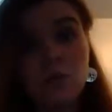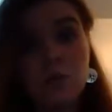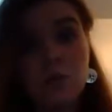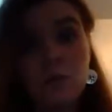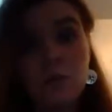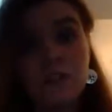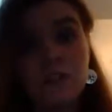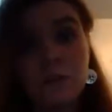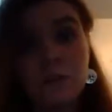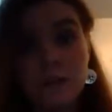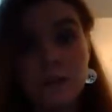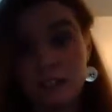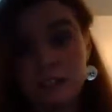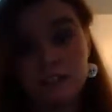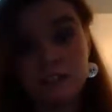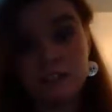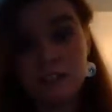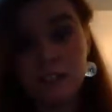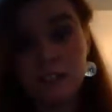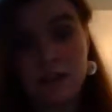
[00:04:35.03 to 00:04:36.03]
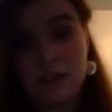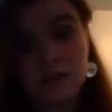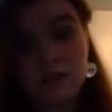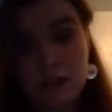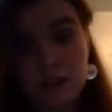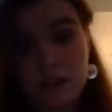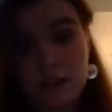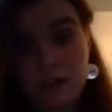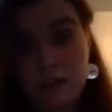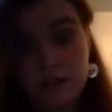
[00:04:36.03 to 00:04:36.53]
would there be any discounts or
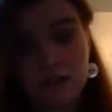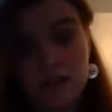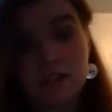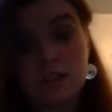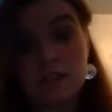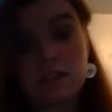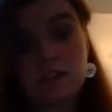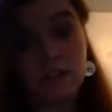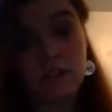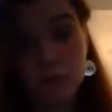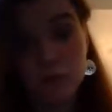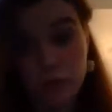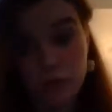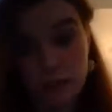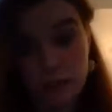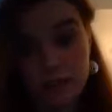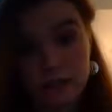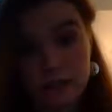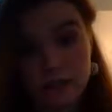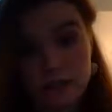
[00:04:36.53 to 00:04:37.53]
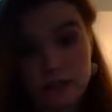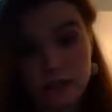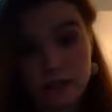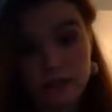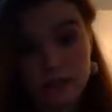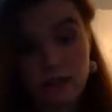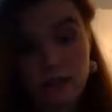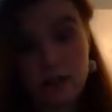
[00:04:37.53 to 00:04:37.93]
anything? And he said there wouldn't.